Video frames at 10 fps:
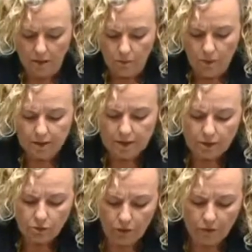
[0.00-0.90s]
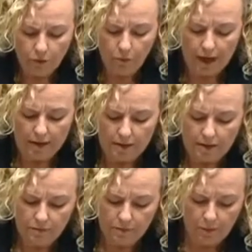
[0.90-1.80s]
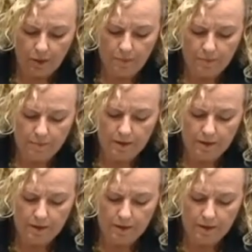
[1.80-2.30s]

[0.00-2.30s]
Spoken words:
While there's a growing awareness of the problem,